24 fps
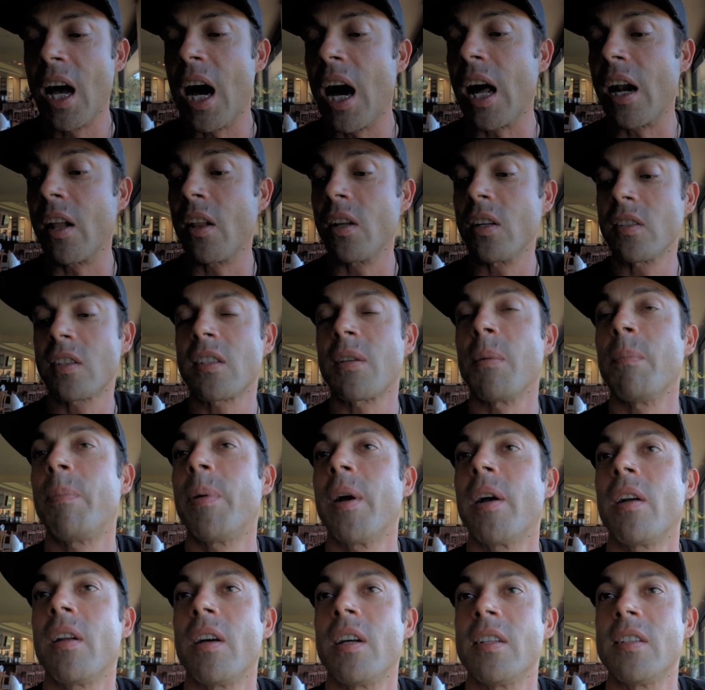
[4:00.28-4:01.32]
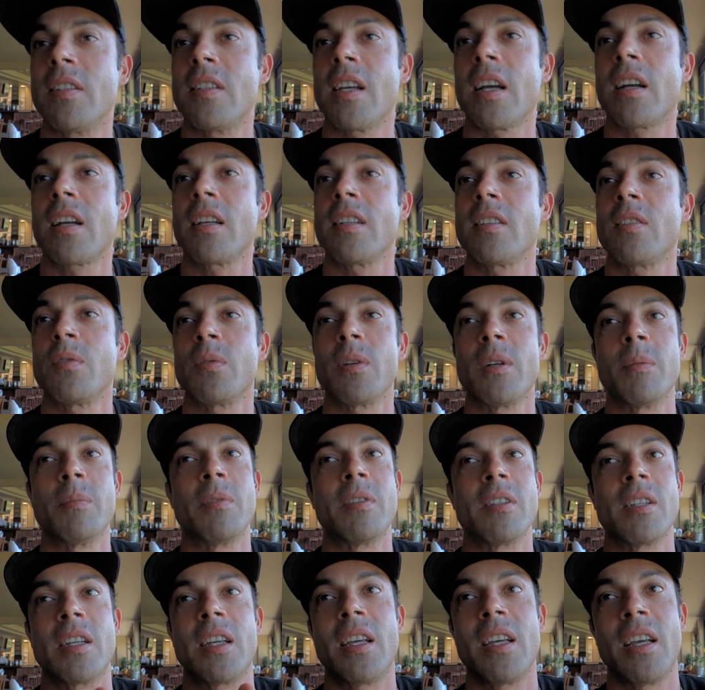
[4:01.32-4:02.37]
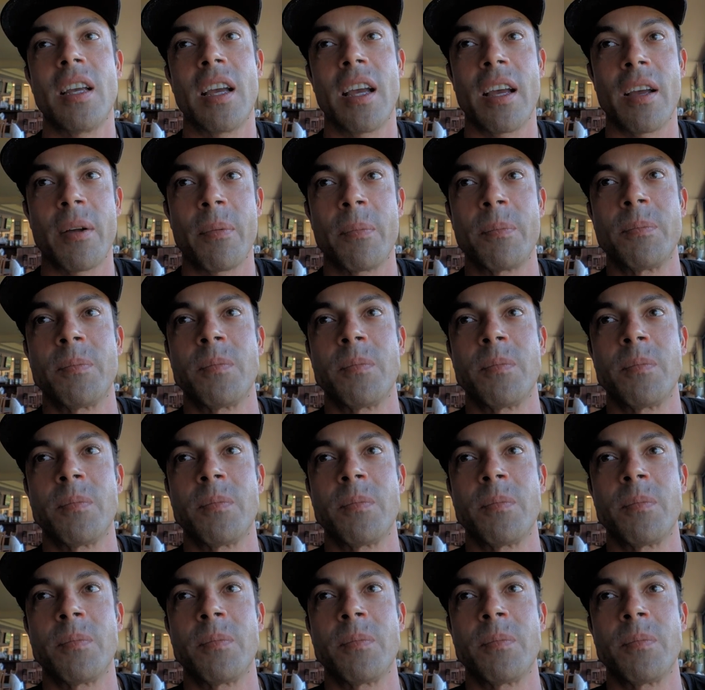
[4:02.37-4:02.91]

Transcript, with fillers: How do those compare to Azeka's ribs in Kihei?